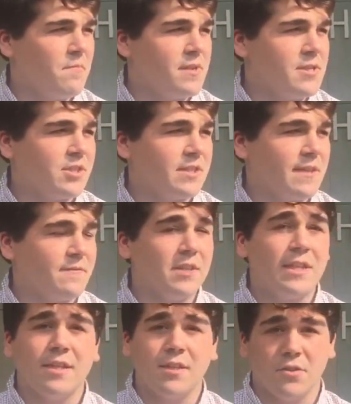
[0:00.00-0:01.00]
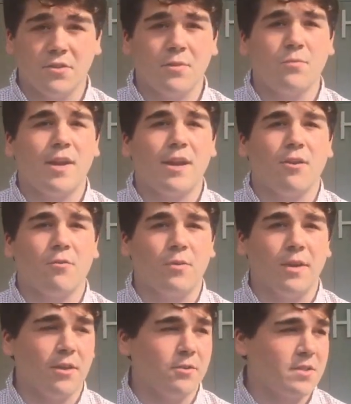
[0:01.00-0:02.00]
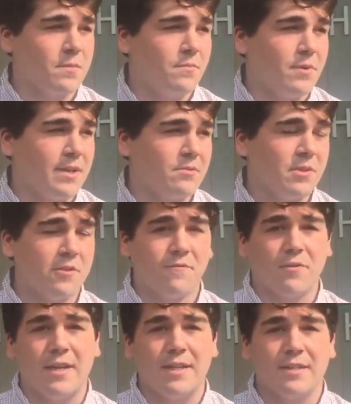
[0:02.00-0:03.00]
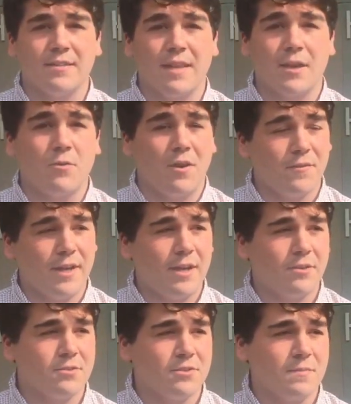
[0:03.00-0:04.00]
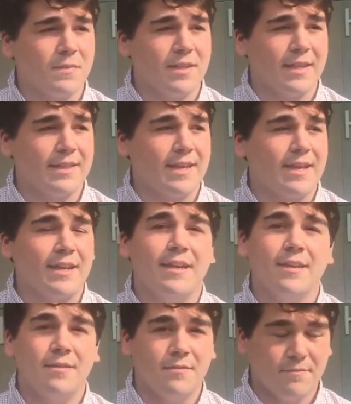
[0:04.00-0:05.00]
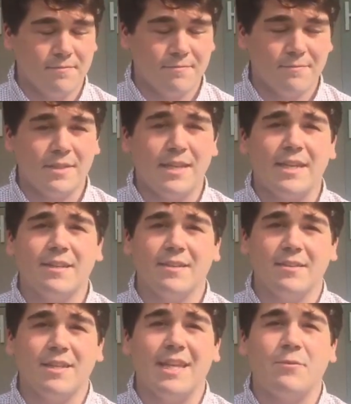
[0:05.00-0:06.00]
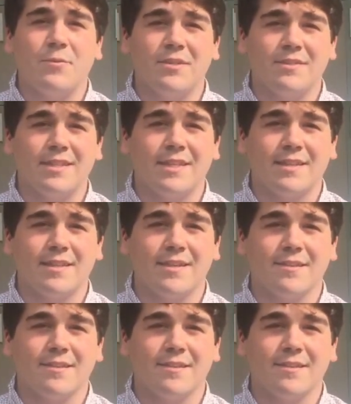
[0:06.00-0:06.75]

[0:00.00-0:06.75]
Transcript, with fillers: But just if you need to go somewhere, want to go someplace with your friends, like Waffle House or something like that, you need wheels to get